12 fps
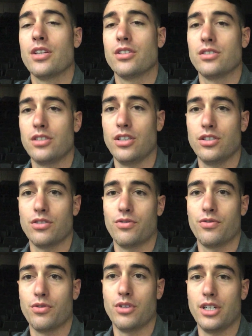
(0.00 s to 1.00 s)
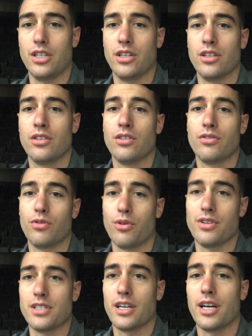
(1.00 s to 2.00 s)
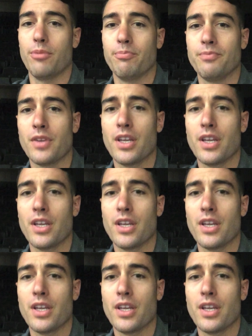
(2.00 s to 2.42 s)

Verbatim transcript: seizure-free for the time.